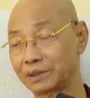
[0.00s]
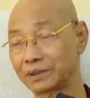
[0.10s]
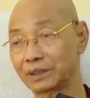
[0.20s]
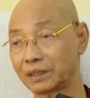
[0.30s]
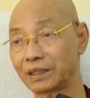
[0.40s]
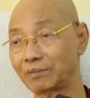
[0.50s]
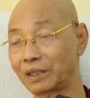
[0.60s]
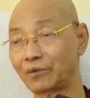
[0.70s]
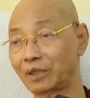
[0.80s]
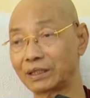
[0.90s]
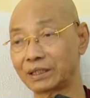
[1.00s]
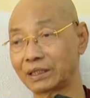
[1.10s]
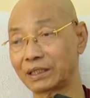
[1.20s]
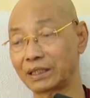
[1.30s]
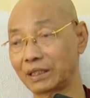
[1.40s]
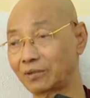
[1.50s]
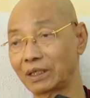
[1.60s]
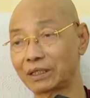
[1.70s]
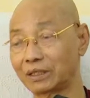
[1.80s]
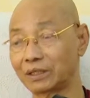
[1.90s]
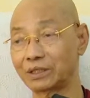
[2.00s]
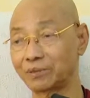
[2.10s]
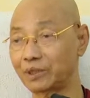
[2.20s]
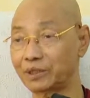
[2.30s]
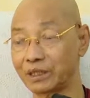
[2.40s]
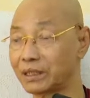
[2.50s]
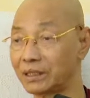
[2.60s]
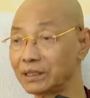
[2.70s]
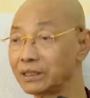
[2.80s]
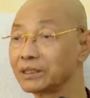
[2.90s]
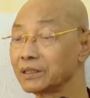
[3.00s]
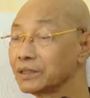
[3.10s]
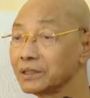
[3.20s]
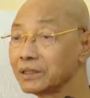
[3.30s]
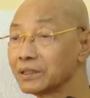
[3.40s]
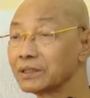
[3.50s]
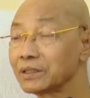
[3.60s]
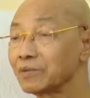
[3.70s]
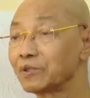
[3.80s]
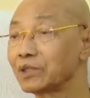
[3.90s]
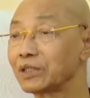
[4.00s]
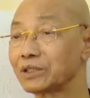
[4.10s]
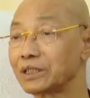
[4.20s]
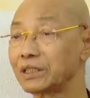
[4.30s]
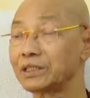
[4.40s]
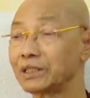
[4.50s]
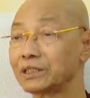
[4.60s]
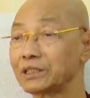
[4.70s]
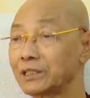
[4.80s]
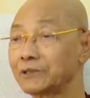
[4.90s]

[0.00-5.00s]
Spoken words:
So karmavati, kriyavati is basically the Buddha's teachings.